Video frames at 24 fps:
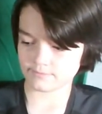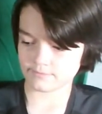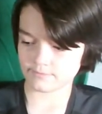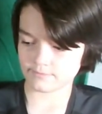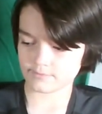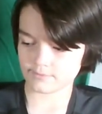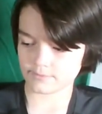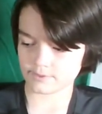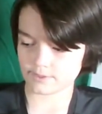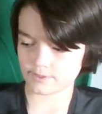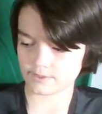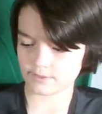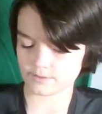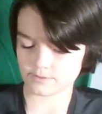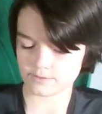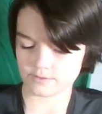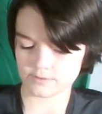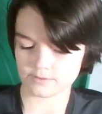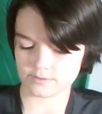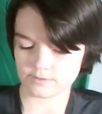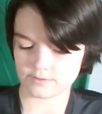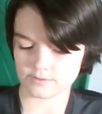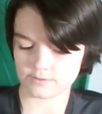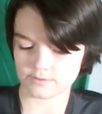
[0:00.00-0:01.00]

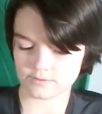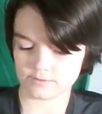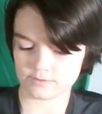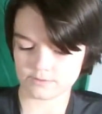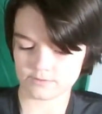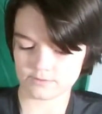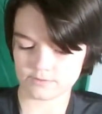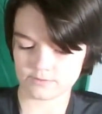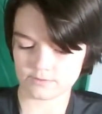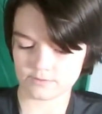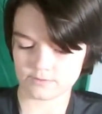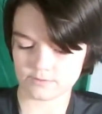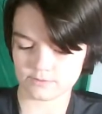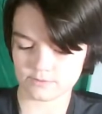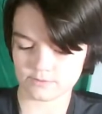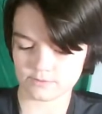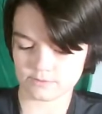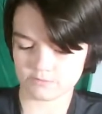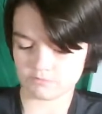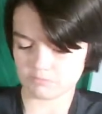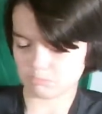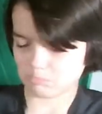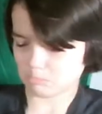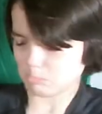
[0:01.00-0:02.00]

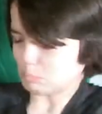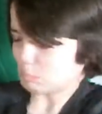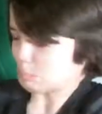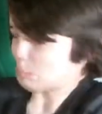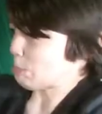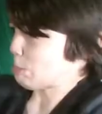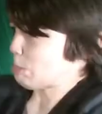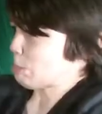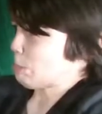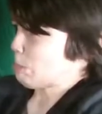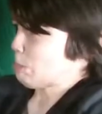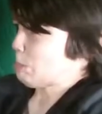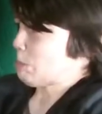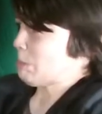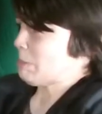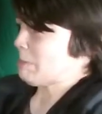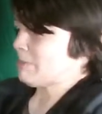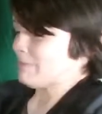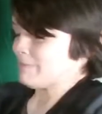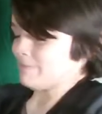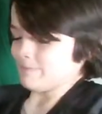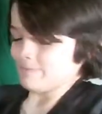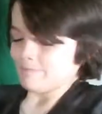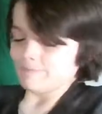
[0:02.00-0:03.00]

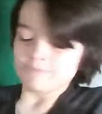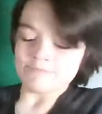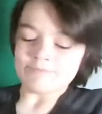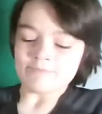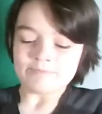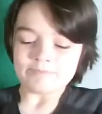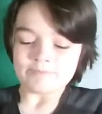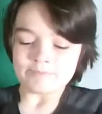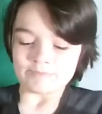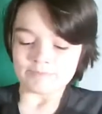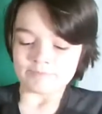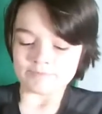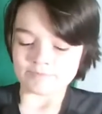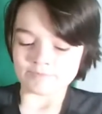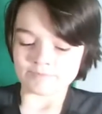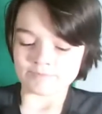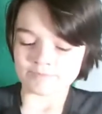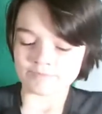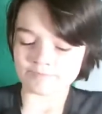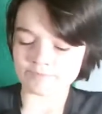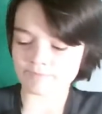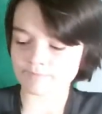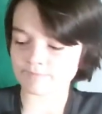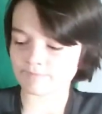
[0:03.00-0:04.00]

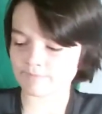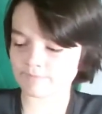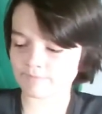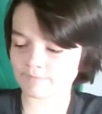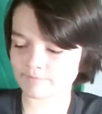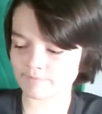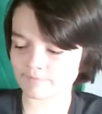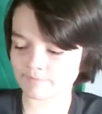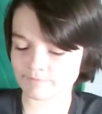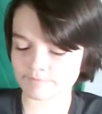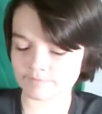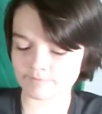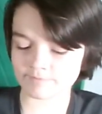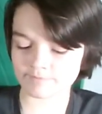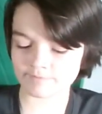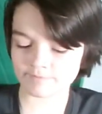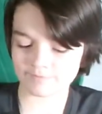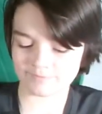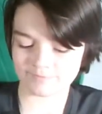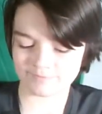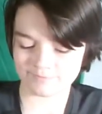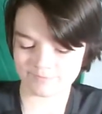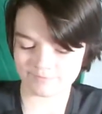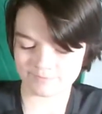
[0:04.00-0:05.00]

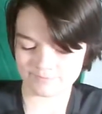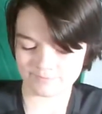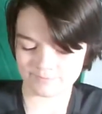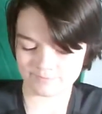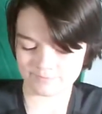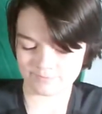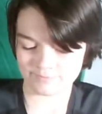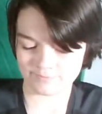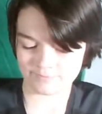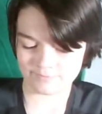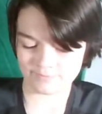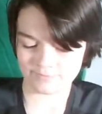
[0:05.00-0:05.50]
The person shown says nothing.